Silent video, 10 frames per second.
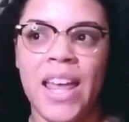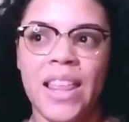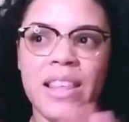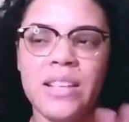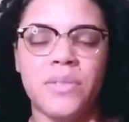
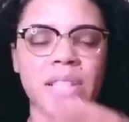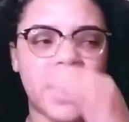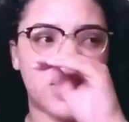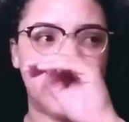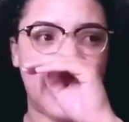this was
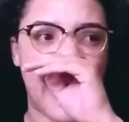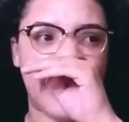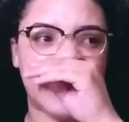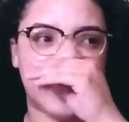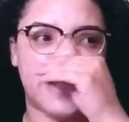actually
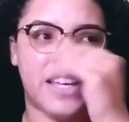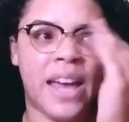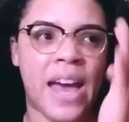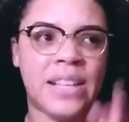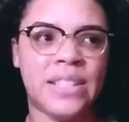asked to
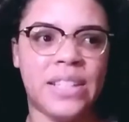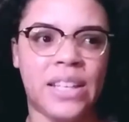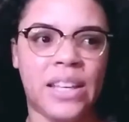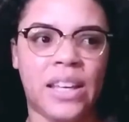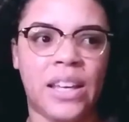
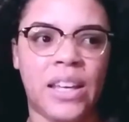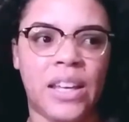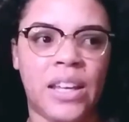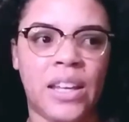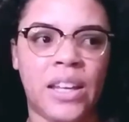Essie
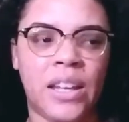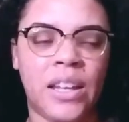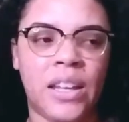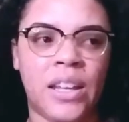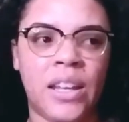
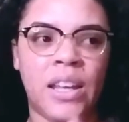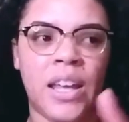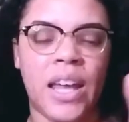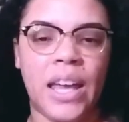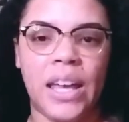
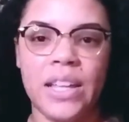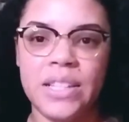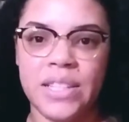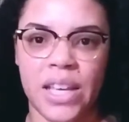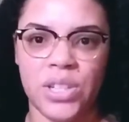and
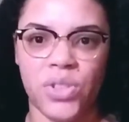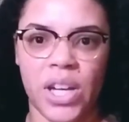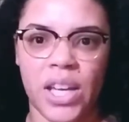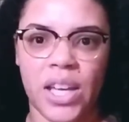Cedric.